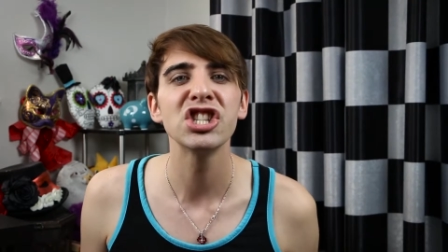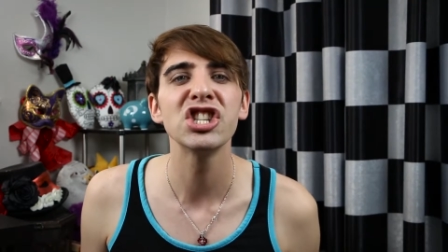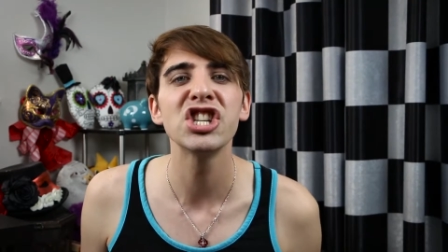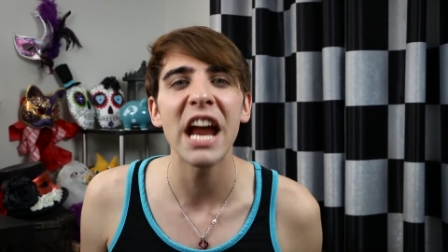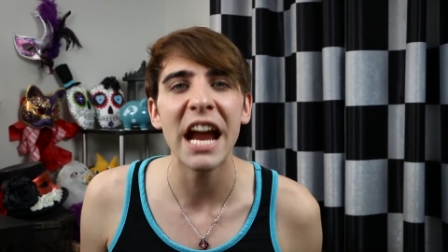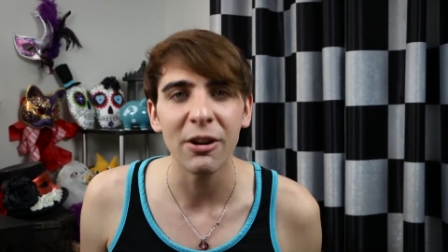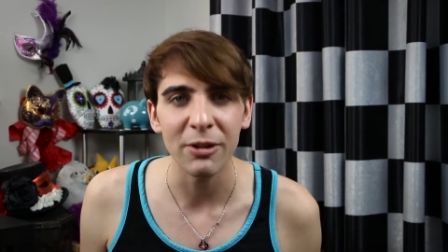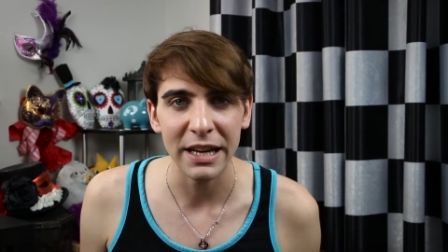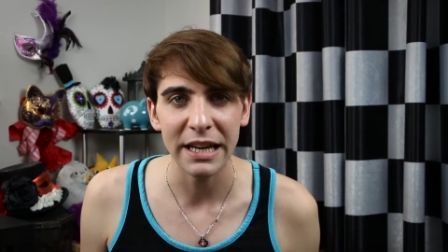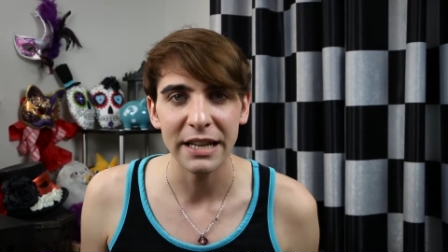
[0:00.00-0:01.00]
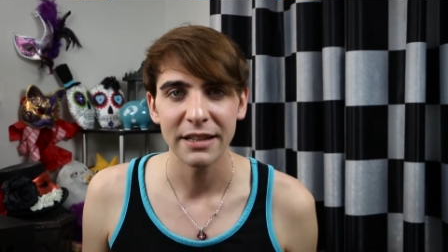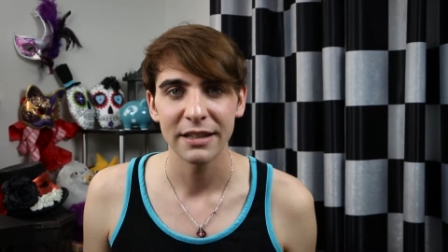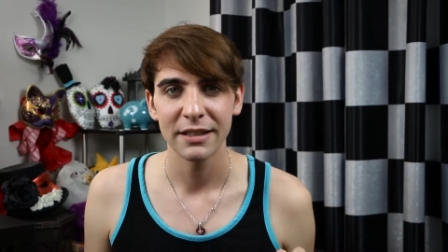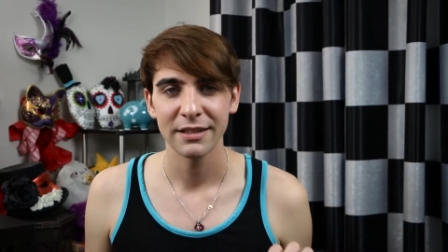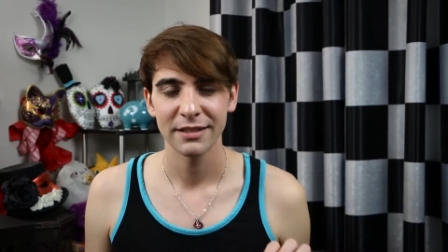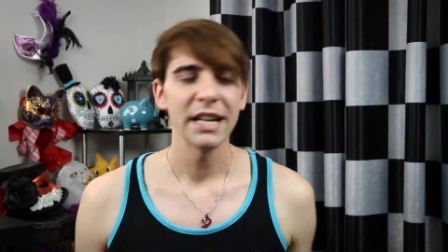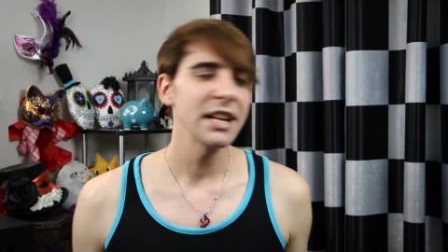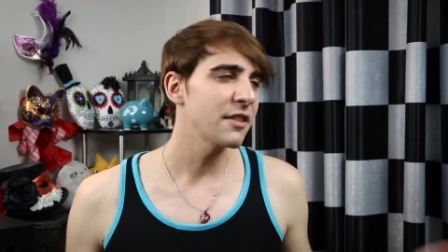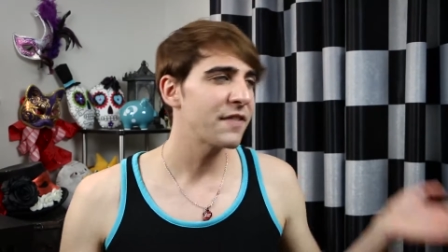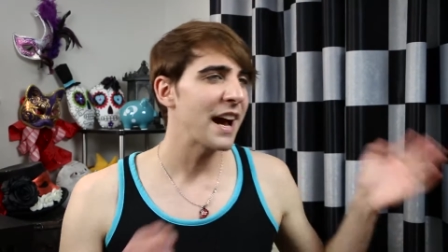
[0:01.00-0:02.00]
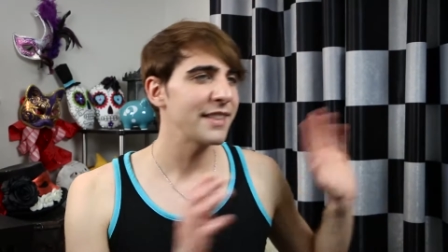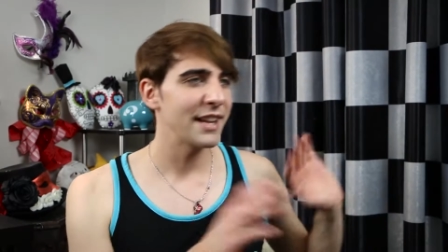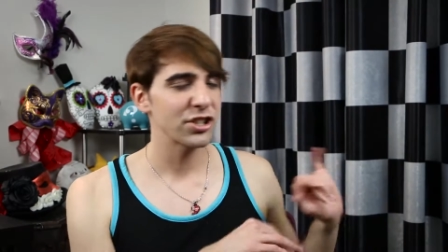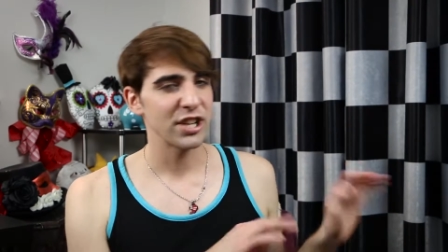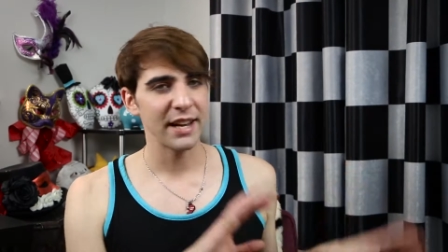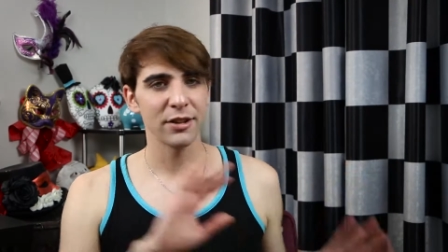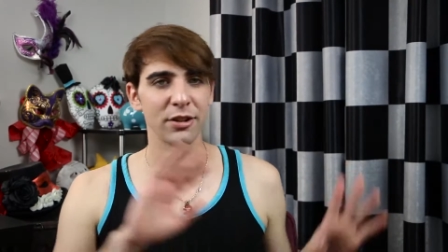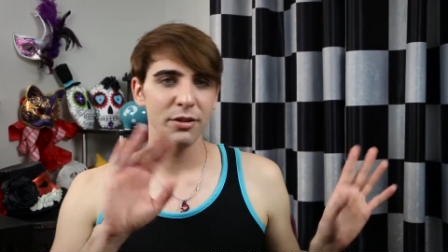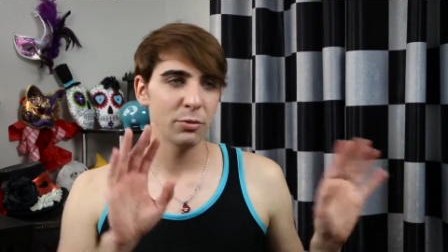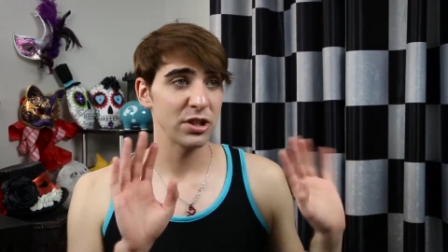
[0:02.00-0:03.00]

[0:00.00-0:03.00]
Jerry. They can find their channel,